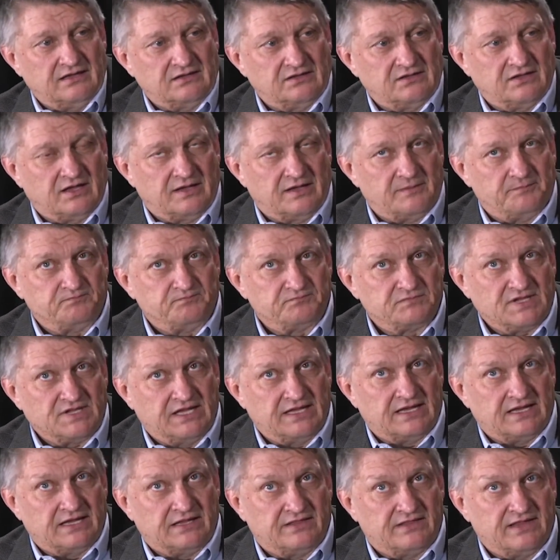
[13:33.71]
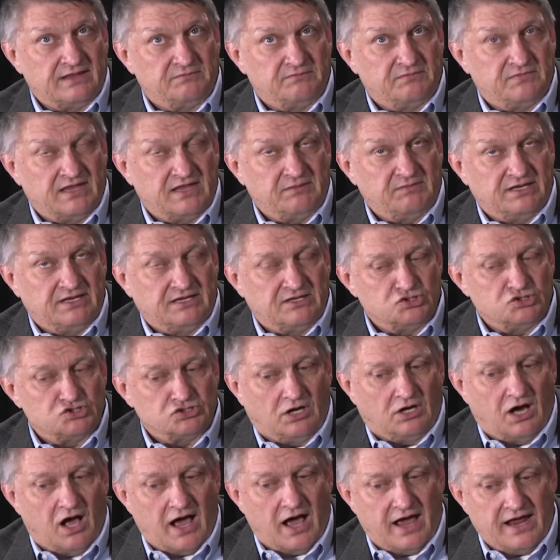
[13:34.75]
They meet
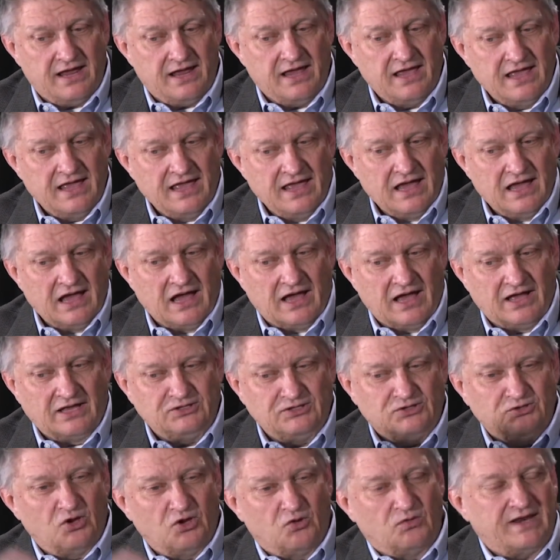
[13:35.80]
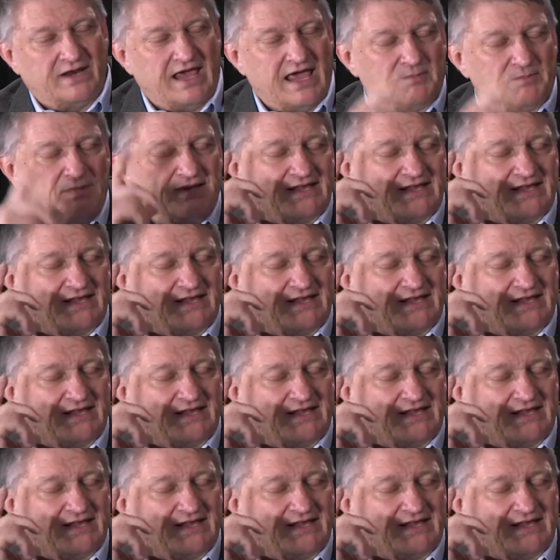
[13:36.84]
in July. You know what